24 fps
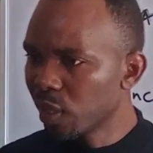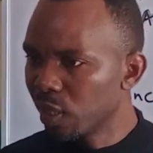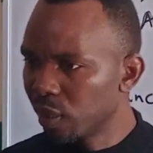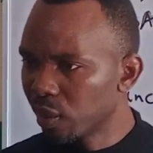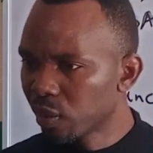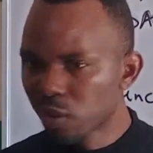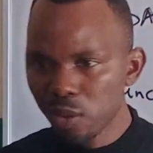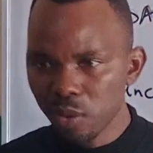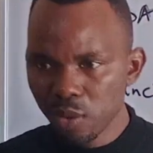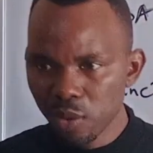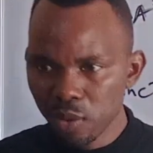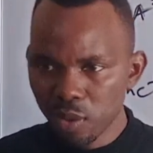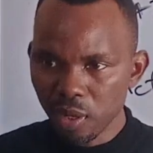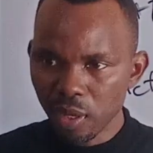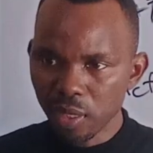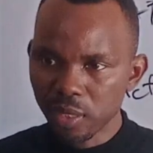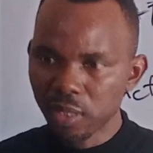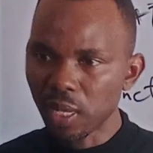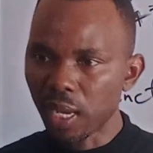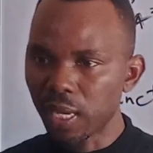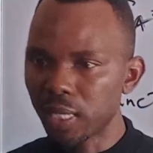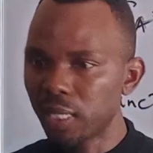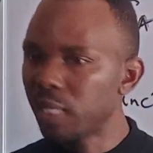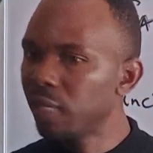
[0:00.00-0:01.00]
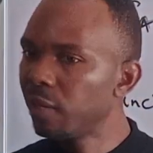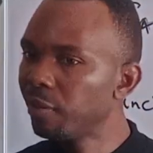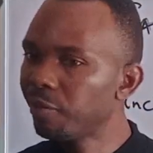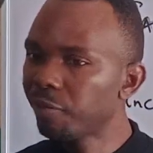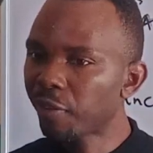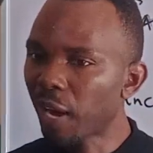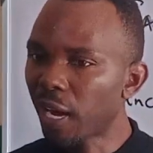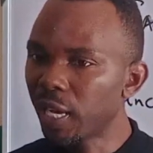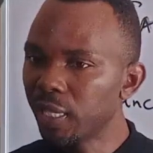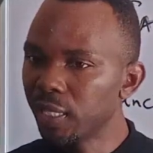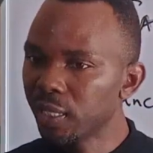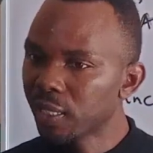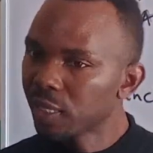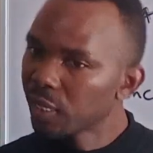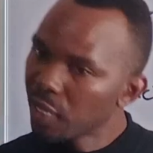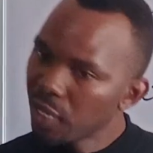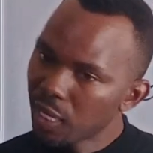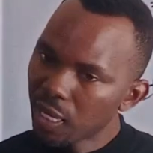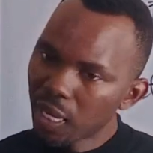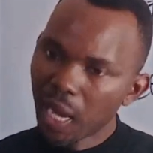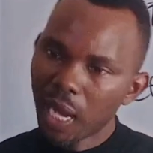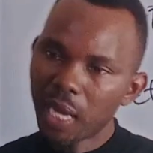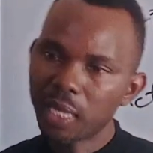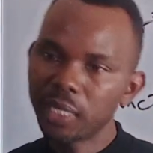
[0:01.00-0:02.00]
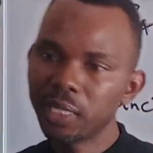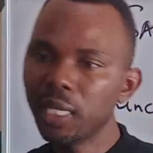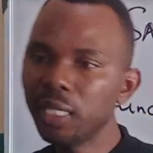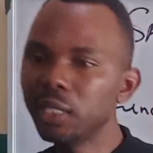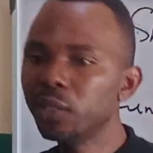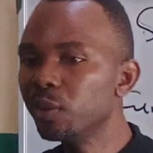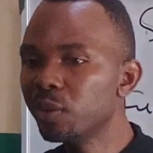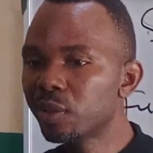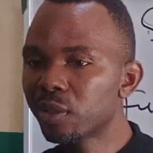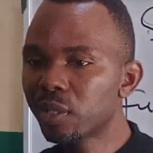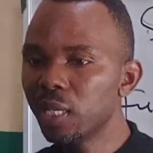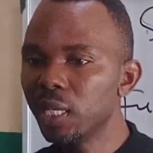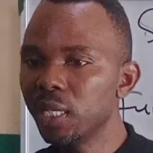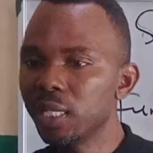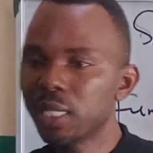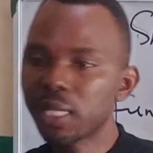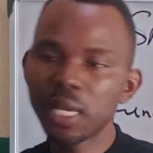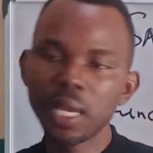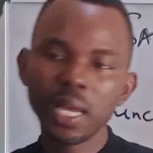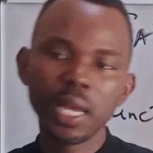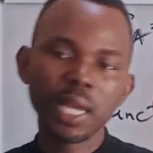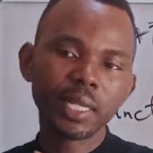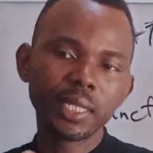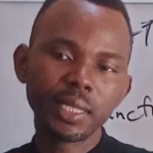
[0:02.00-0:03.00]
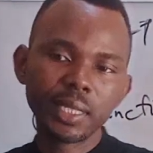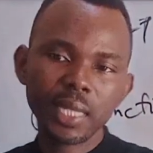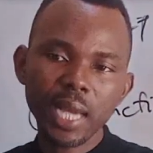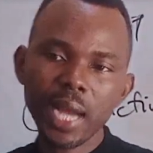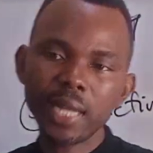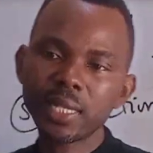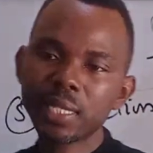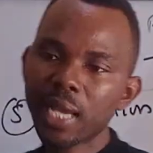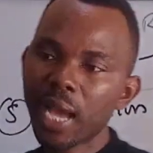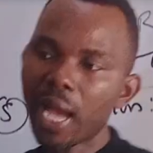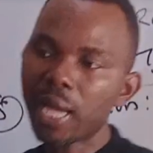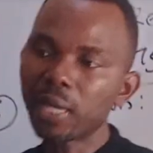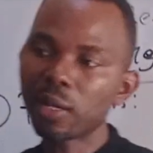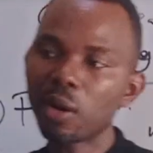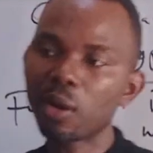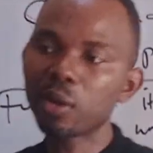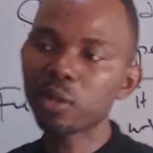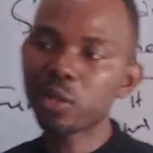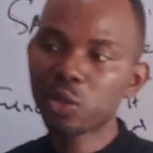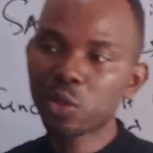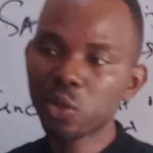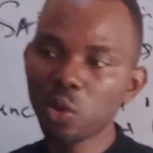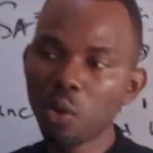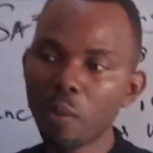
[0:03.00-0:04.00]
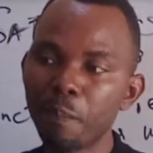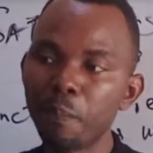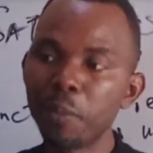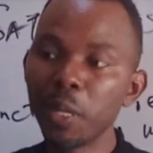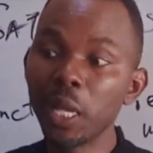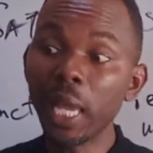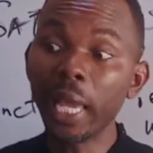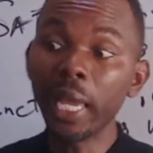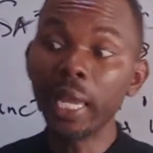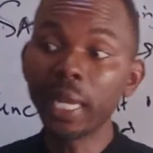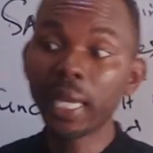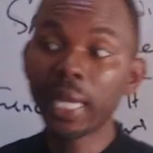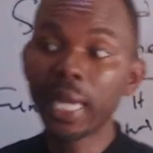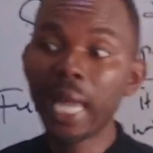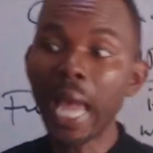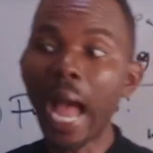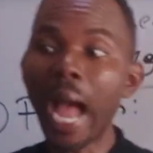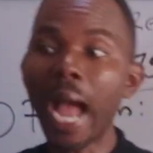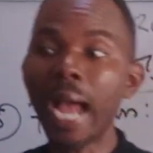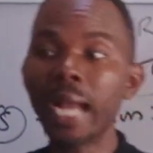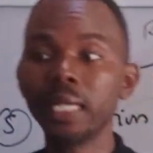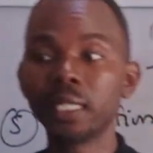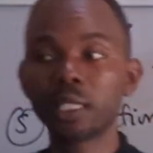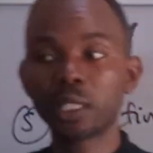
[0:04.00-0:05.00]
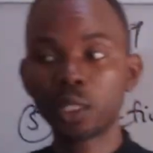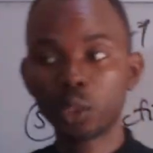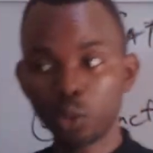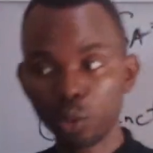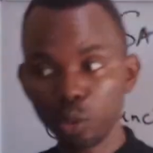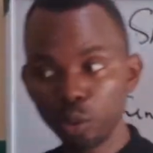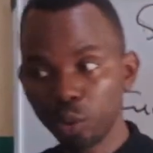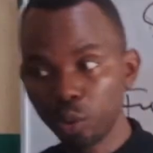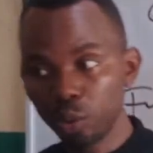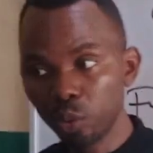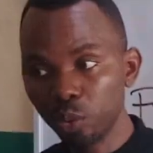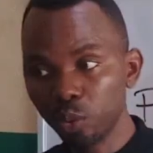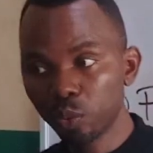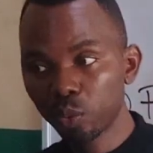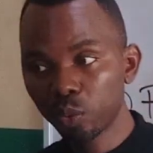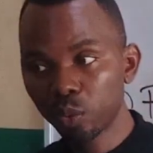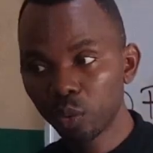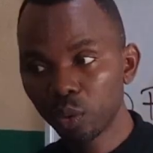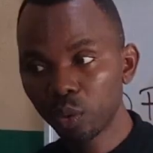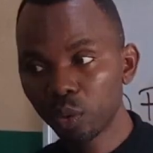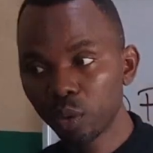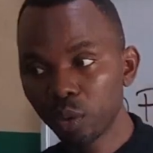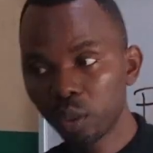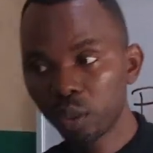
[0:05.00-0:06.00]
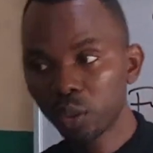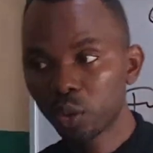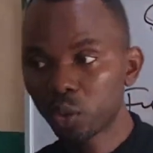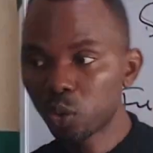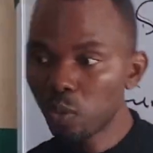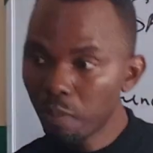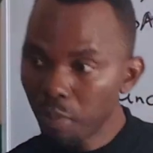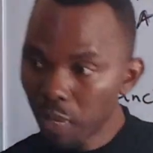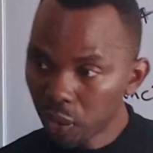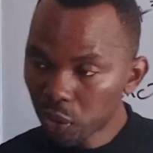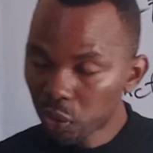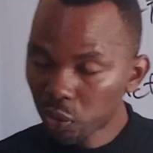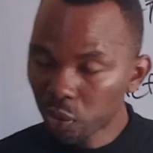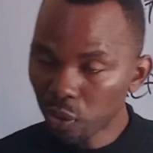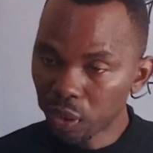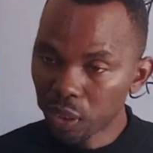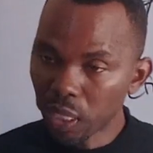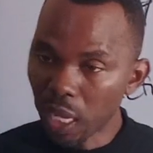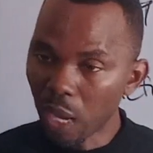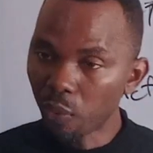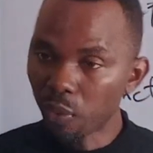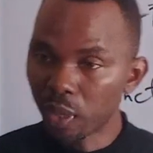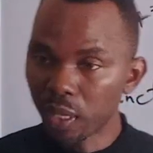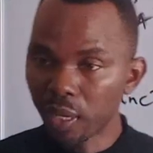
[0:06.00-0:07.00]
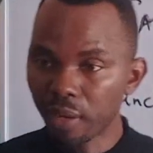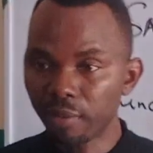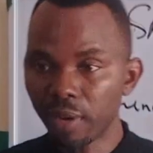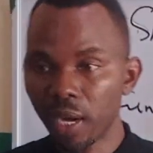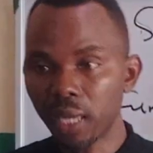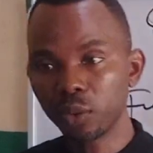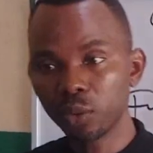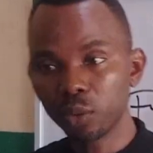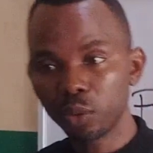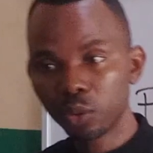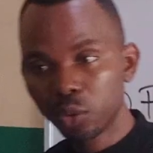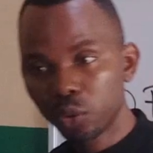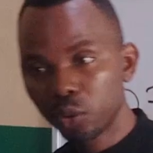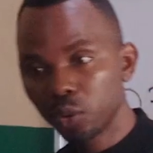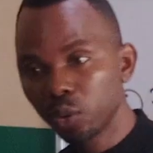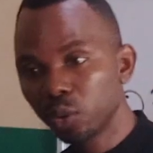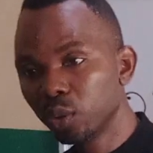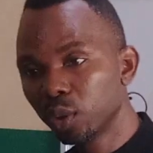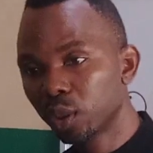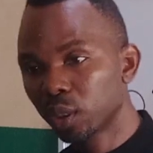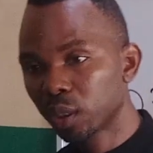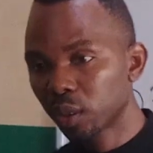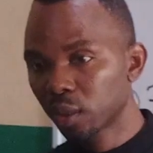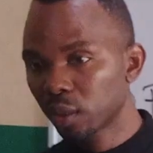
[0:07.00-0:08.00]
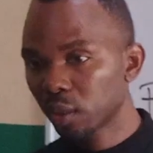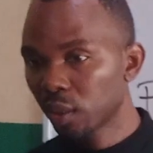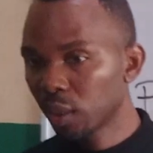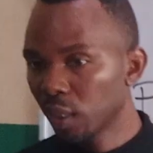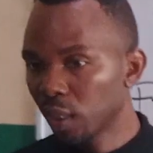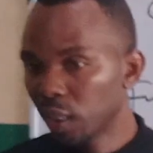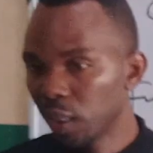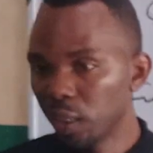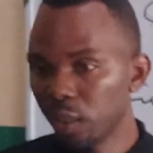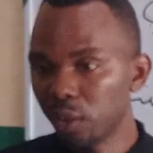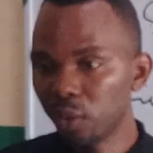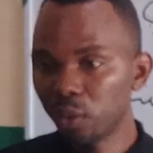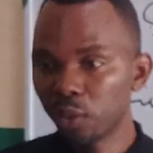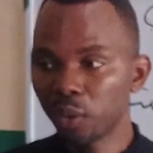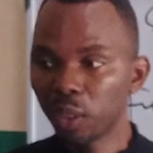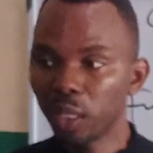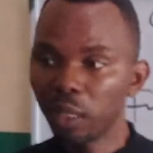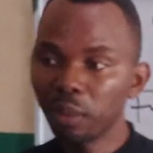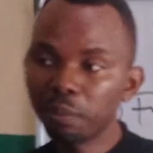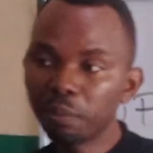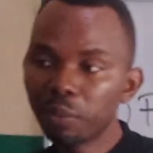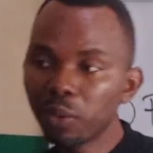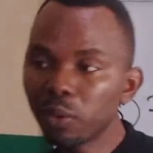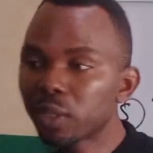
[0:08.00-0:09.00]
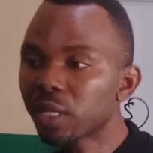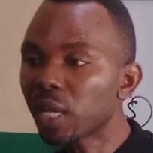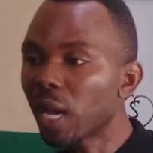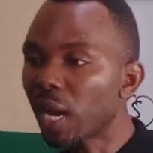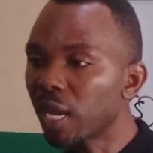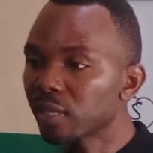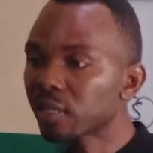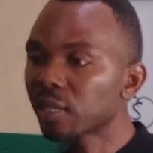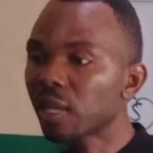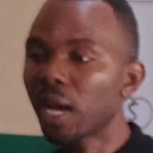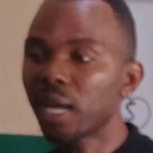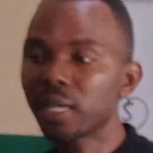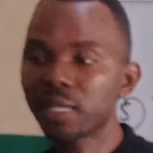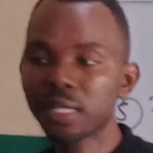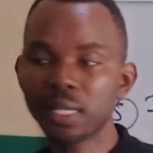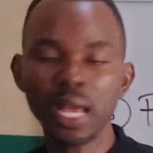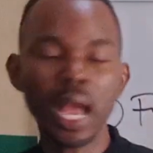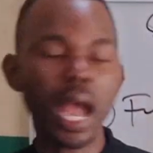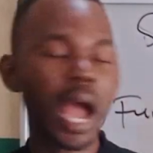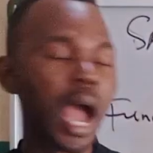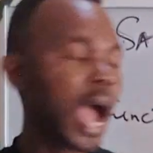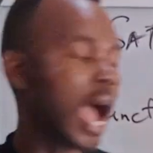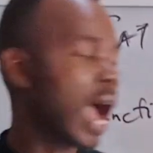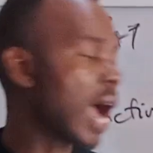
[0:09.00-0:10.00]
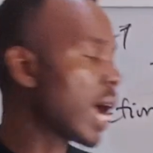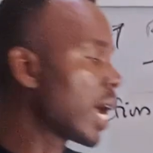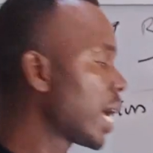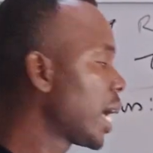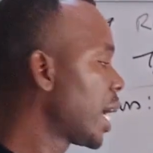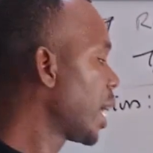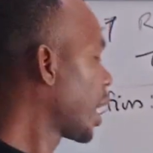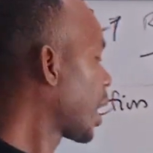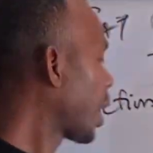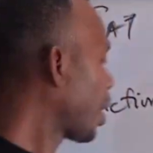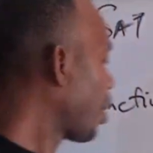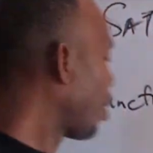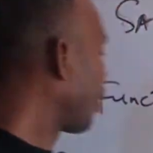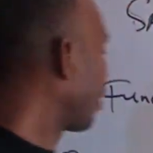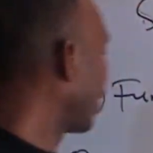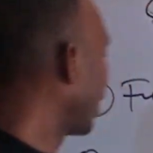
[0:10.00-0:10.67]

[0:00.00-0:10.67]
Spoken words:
So you just identify it and then you see it. That can also be a guide to you to make sure that whatever you choose, in both answers are correct.